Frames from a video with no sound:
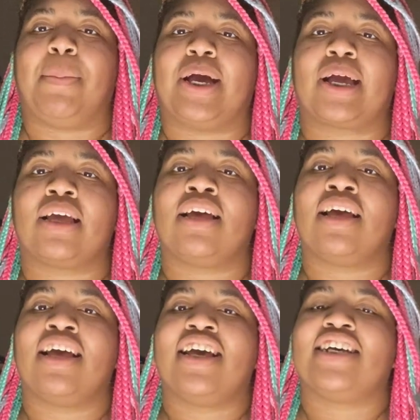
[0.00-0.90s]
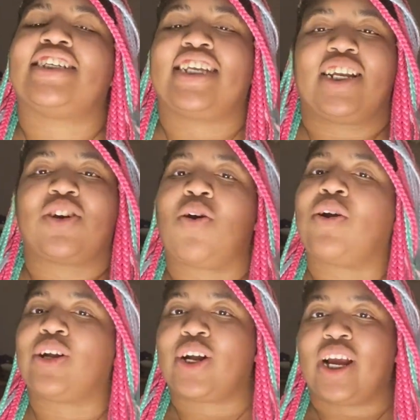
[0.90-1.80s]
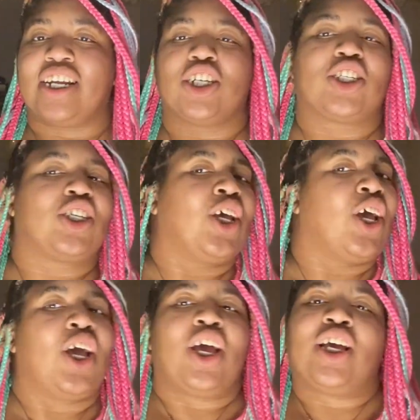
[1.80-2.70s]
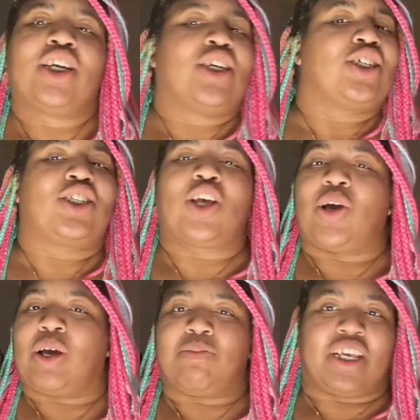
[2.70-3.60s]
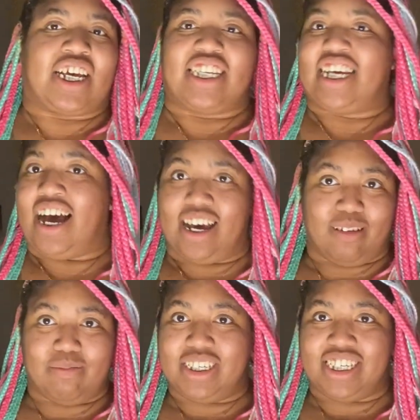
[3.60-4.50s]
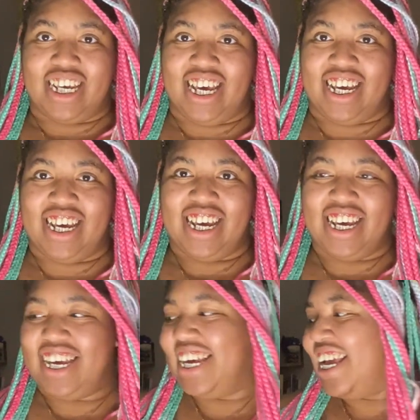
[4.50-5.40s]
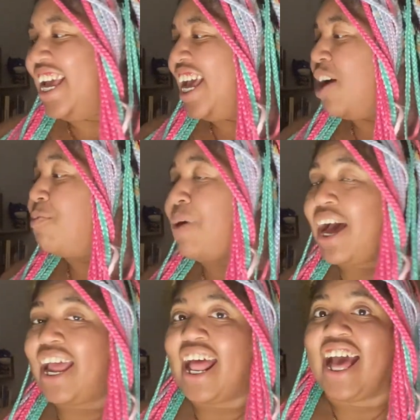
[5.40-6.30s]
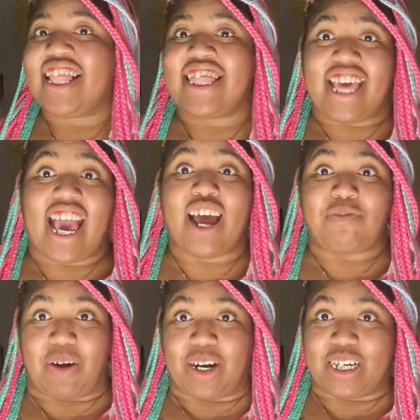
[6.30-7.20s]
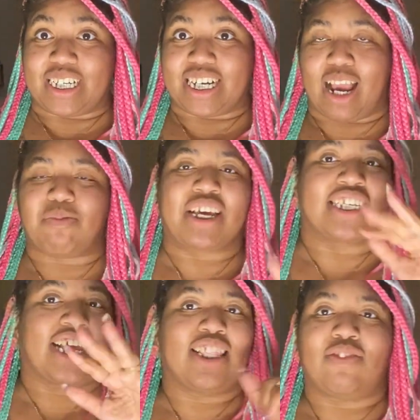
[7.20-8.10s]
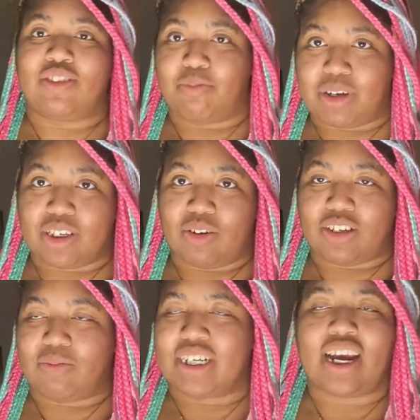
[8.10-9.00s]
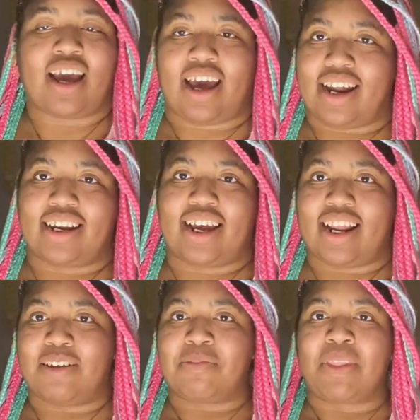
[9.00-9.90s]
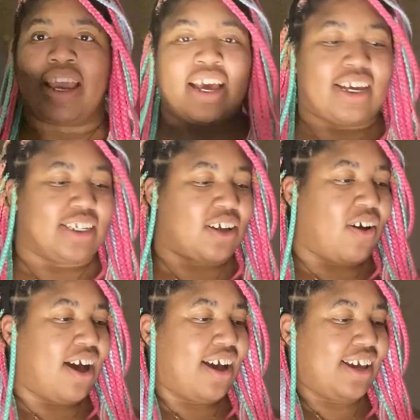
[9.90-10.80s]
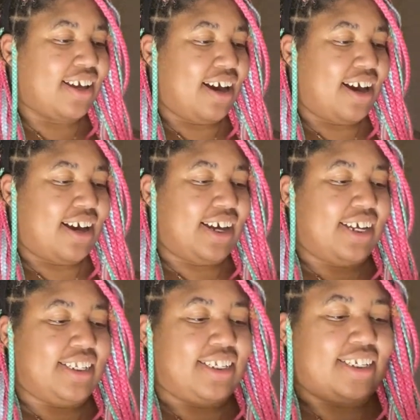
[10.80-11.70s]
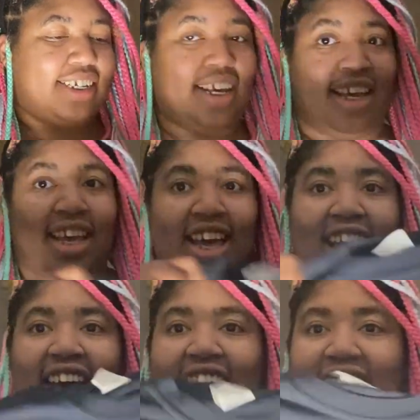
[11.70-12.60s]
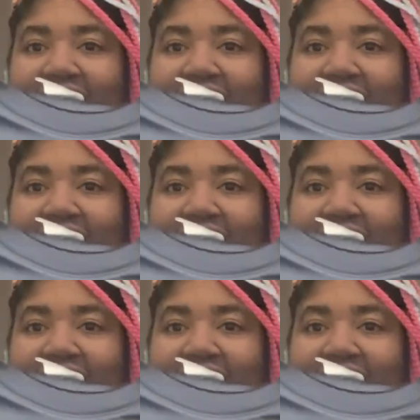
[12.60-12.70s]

a book, sit in the corner, and just soak up the good times. But they had merch, and because I loved the bookstore so much, I had to get it. So I got a